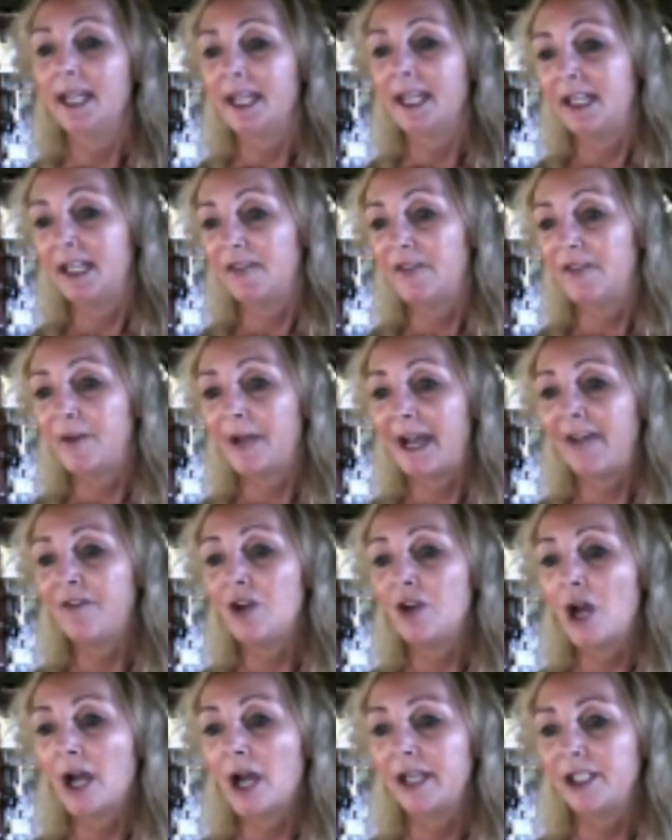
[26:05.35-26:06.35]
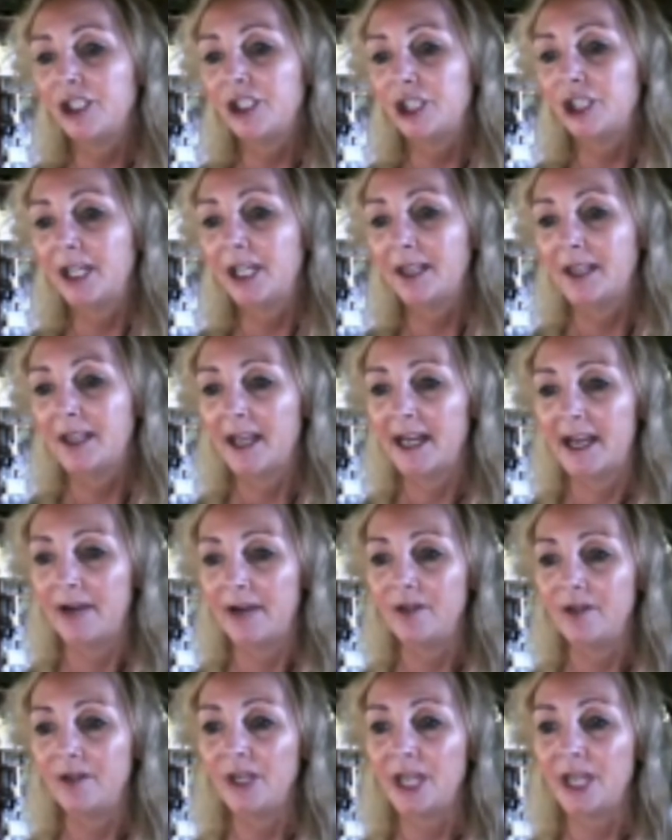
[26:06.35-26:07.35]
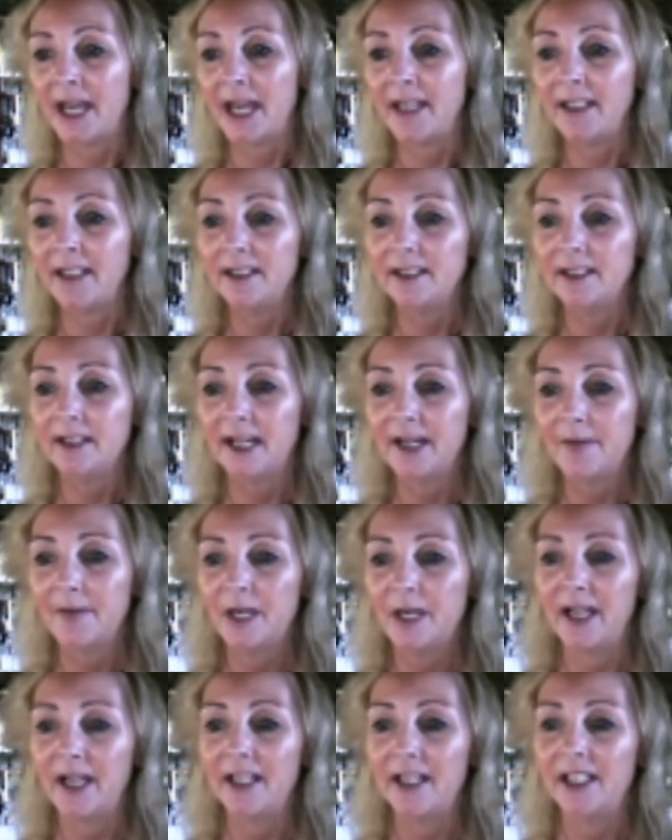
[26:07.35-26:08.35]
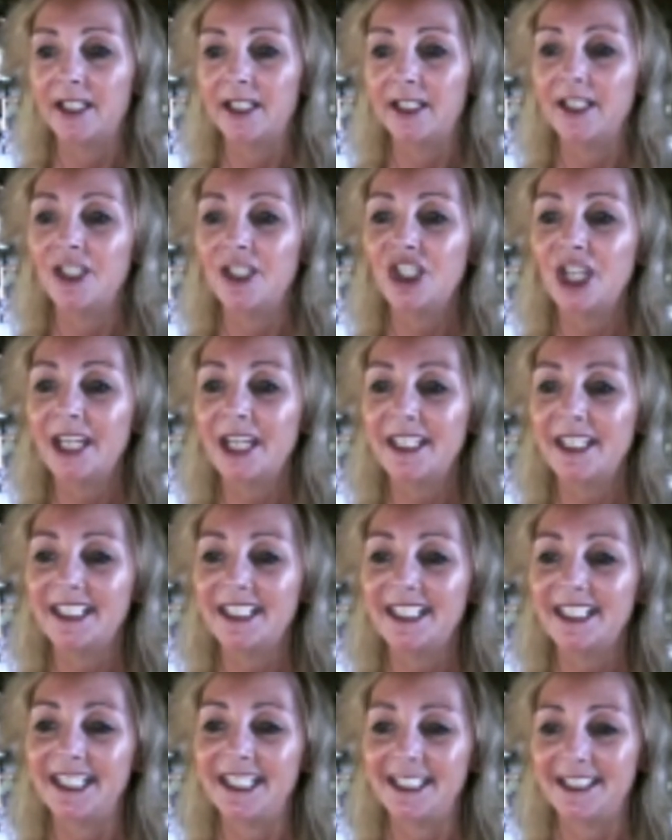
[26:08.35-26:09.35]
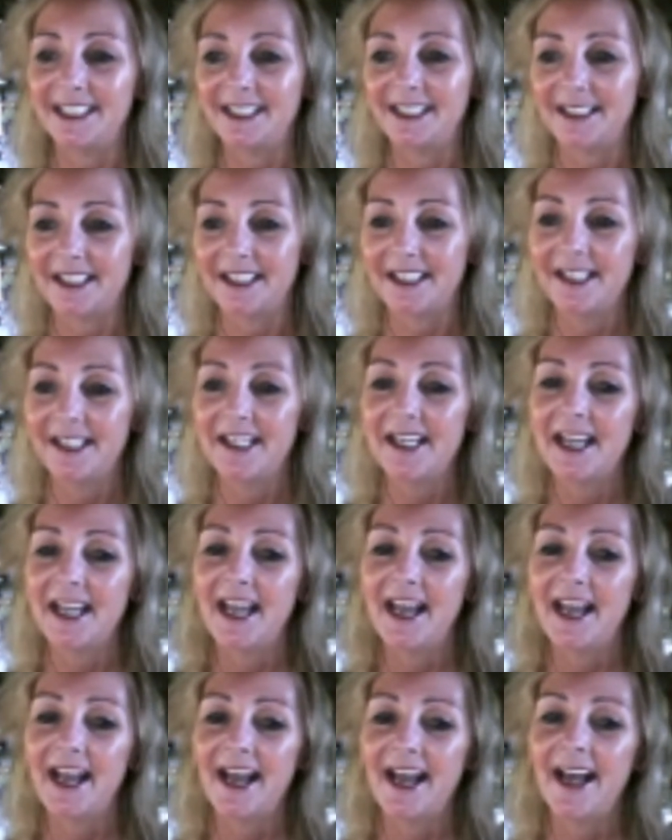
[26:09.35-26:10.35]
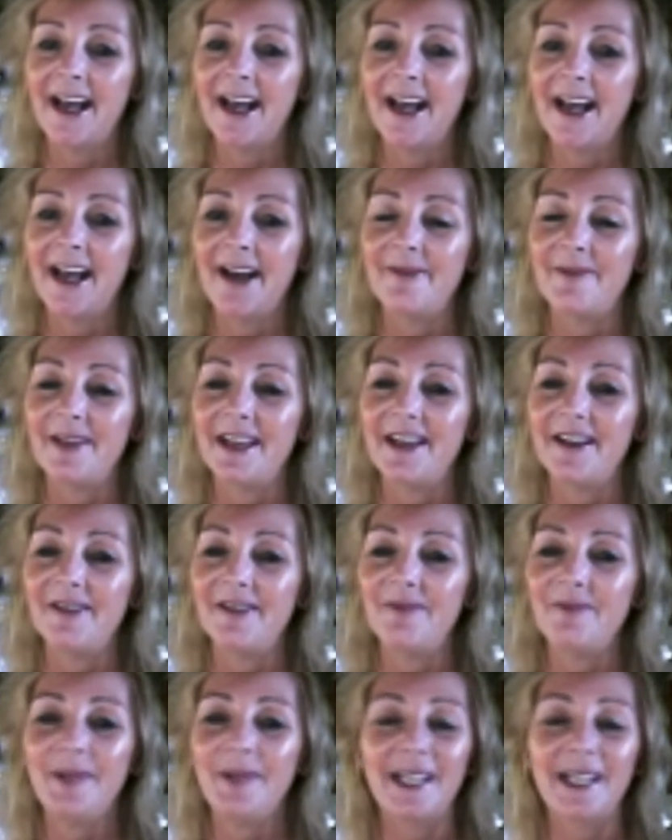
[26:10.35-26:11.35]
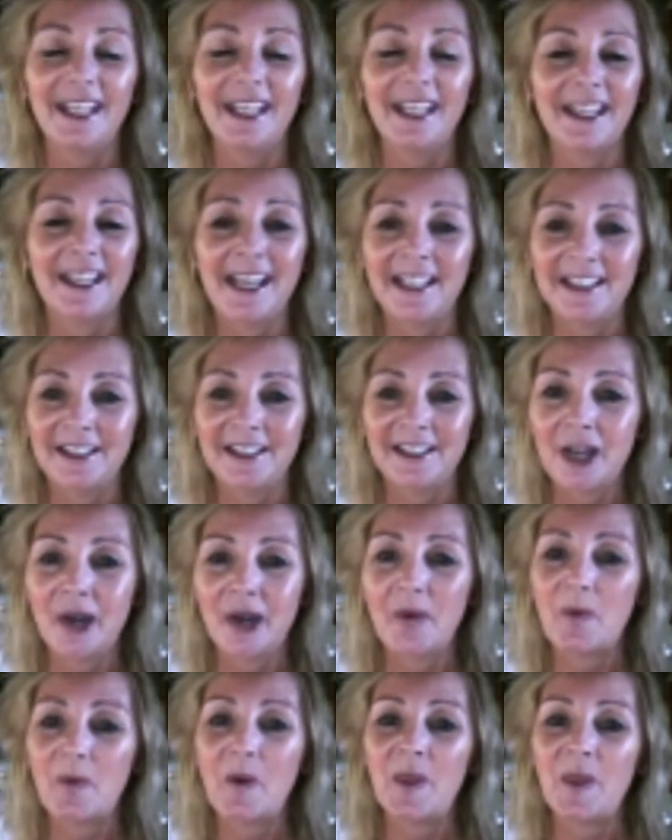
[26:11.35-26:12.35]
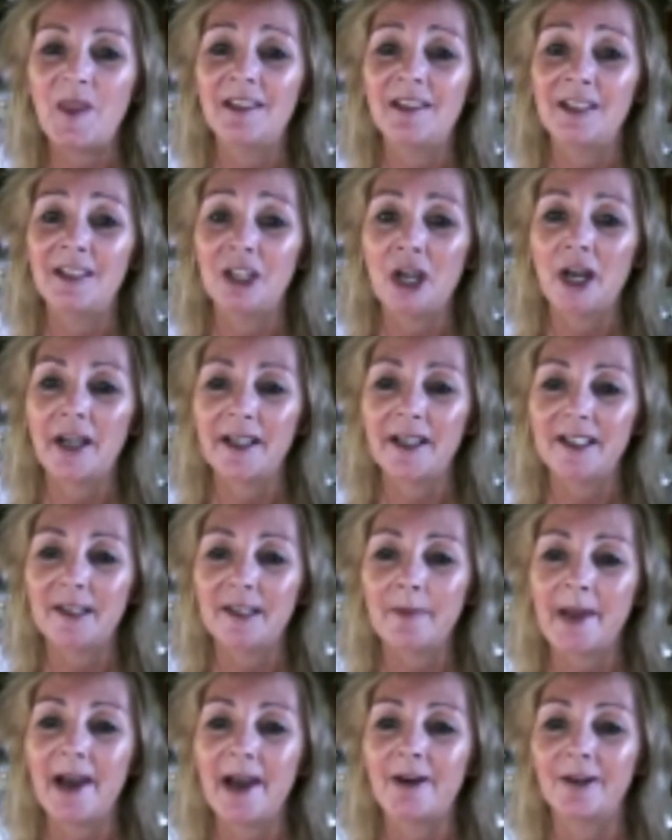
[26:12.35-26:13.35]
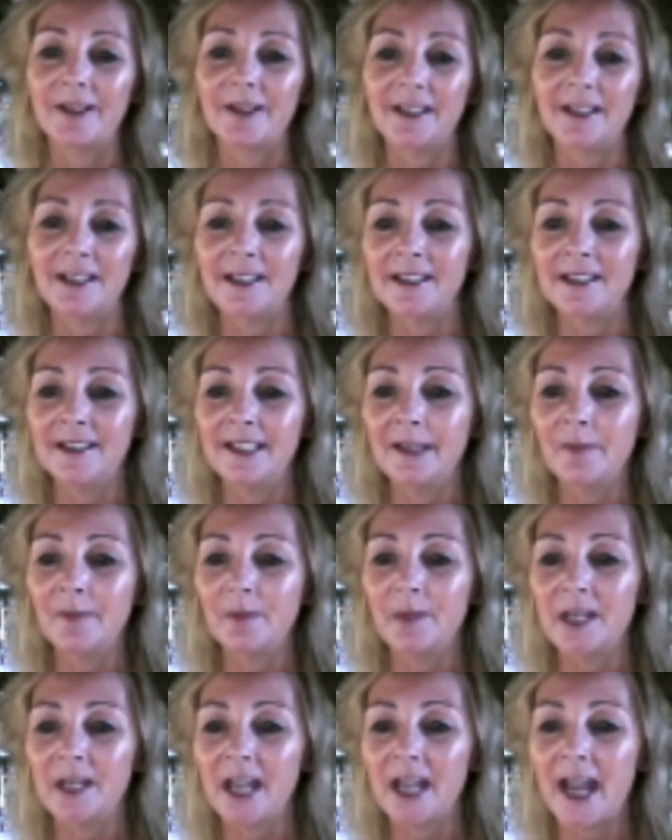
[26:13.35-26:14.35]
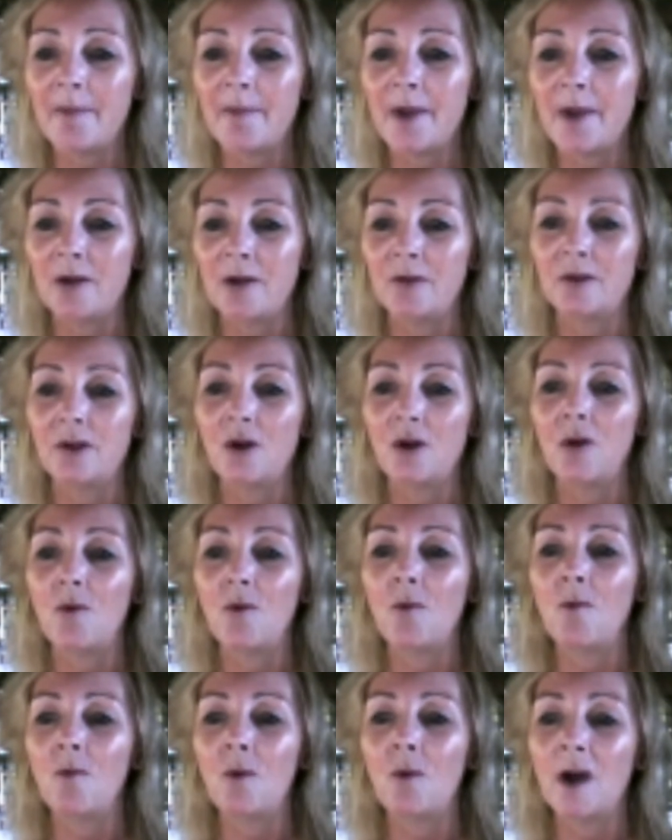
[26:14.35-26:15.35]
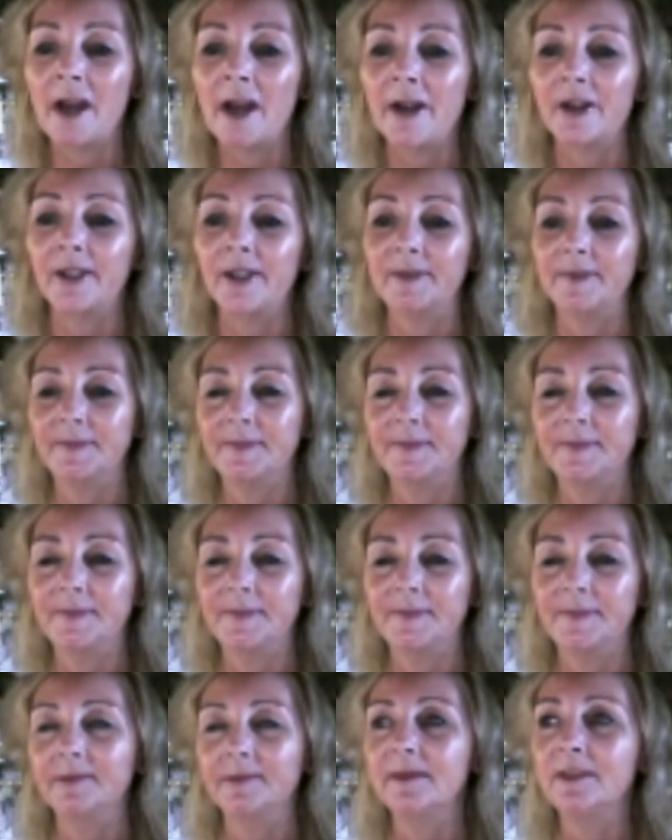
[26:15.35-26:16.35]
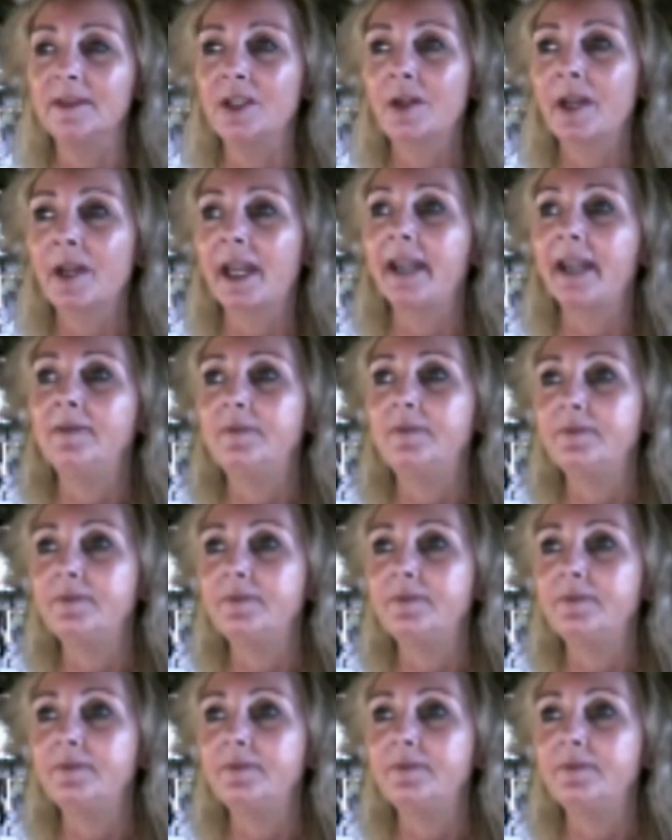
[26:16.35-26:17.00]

And if you have not checked that out yet, I would highly suggest it. But that's not what this talk is about. It is simply about water. Okay.